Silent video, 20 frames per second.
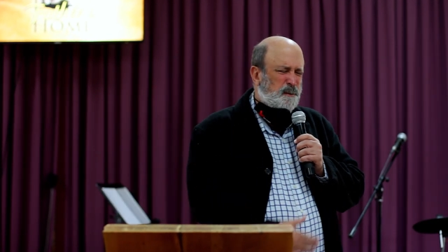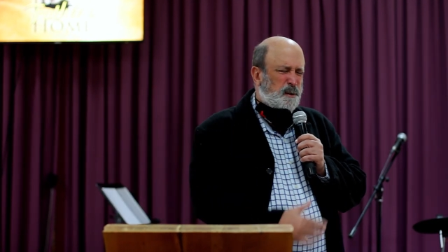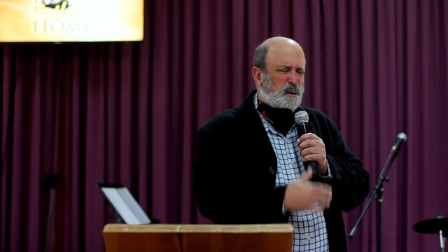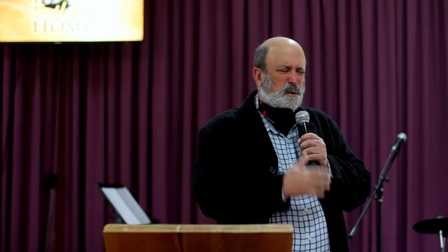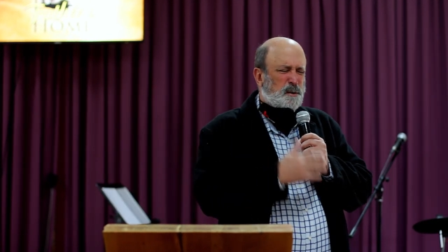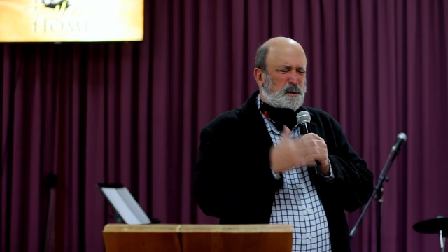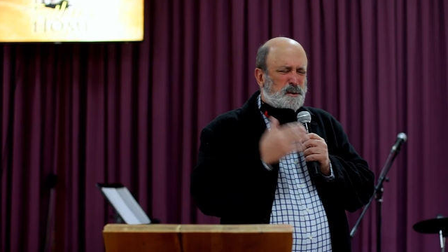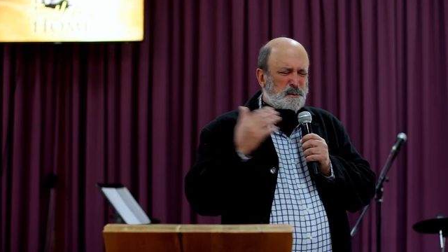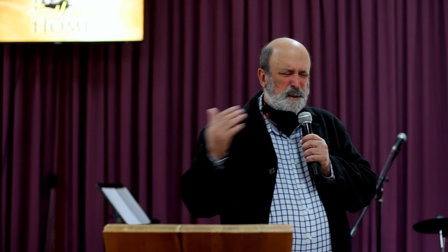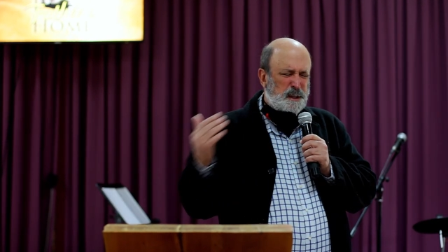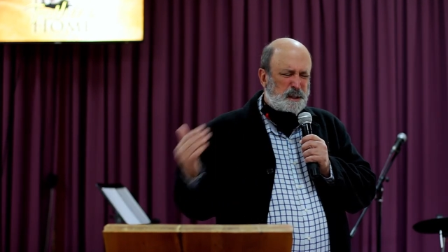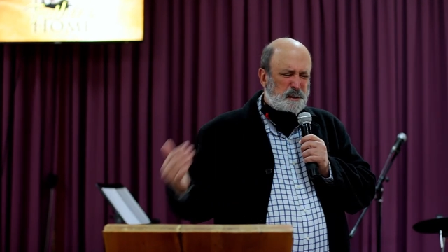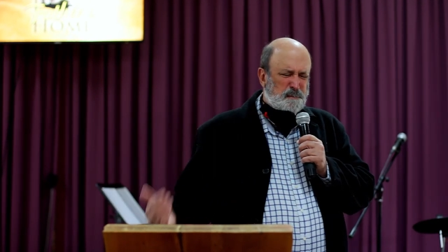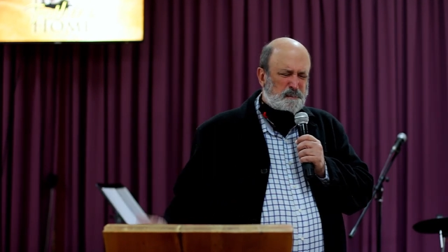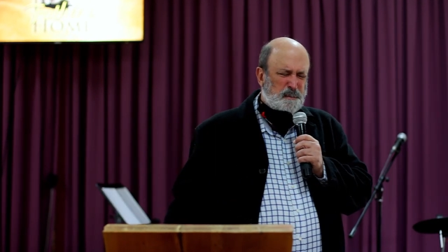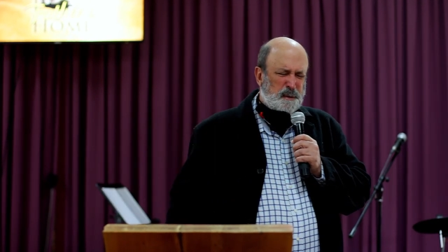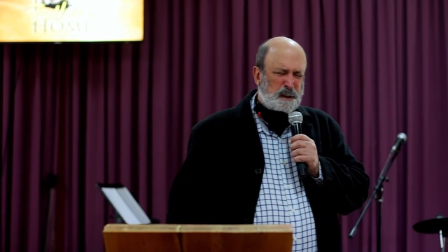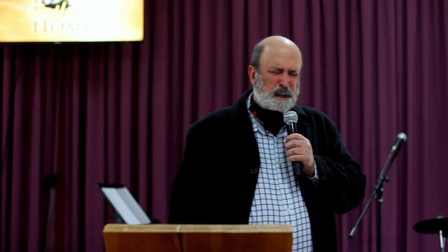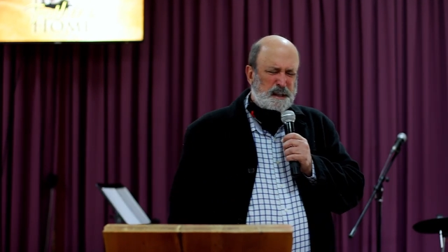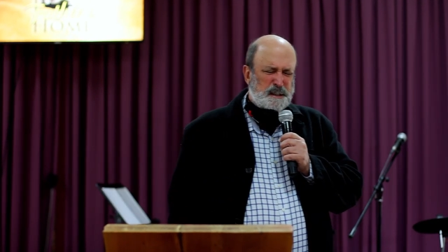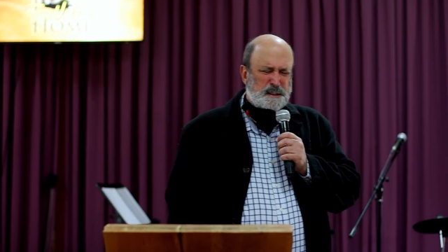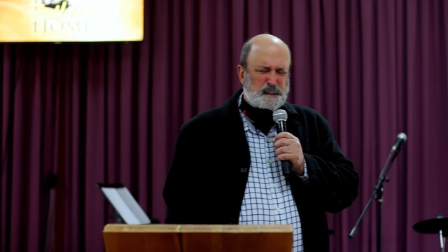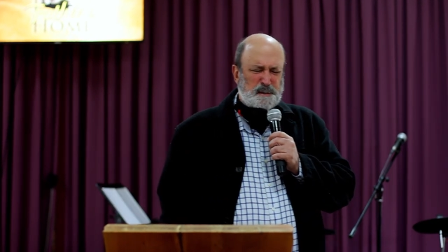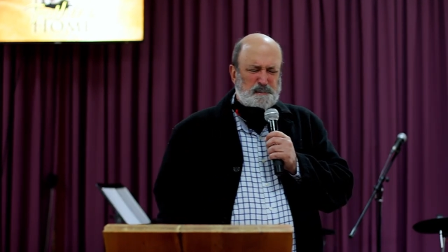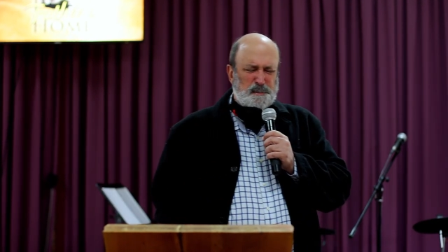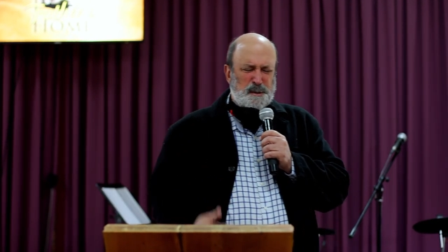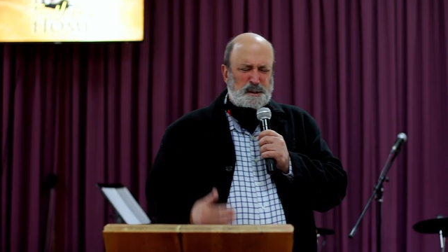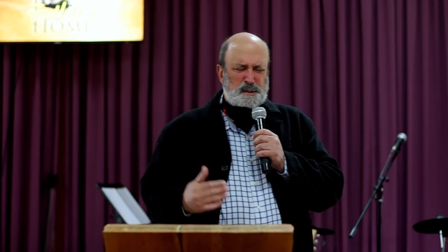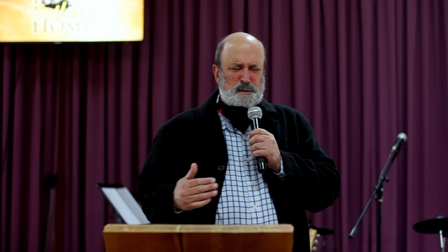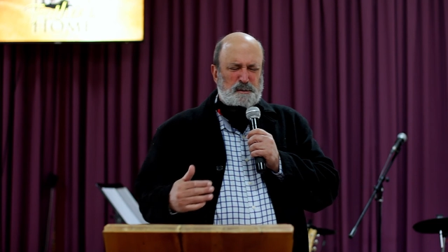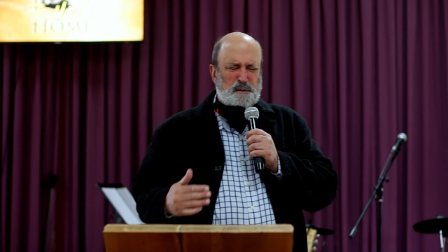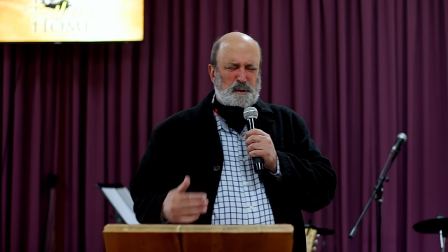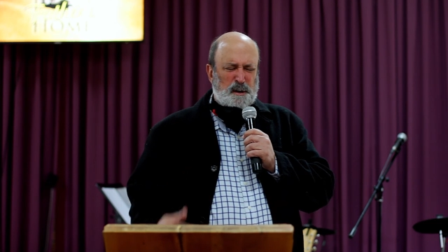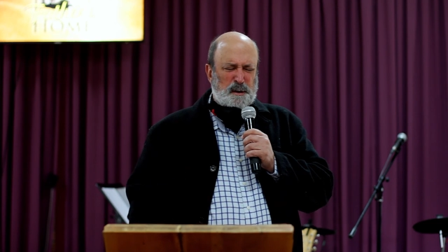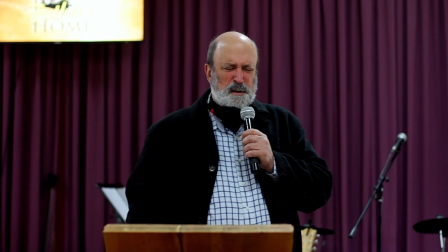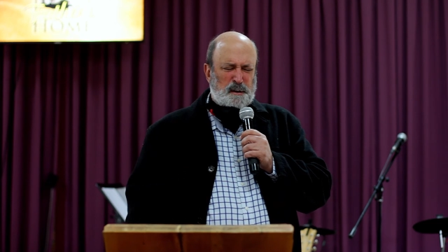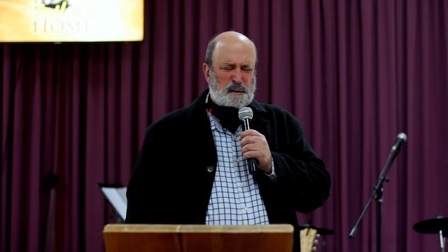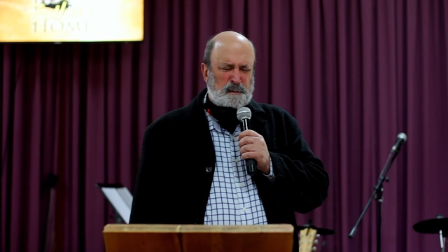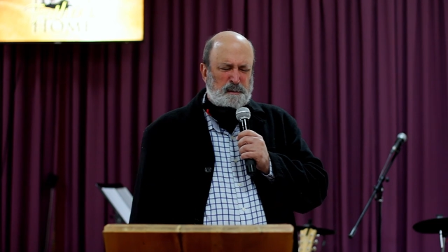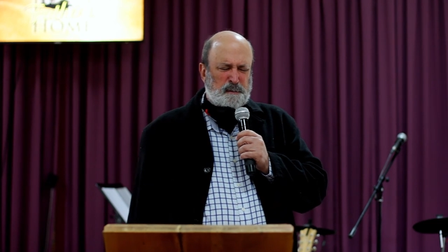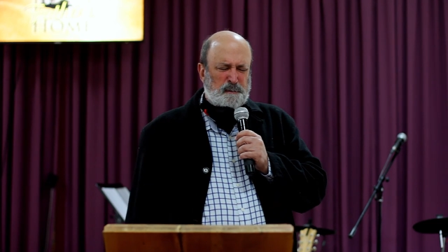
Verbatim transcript: your dream as the mature.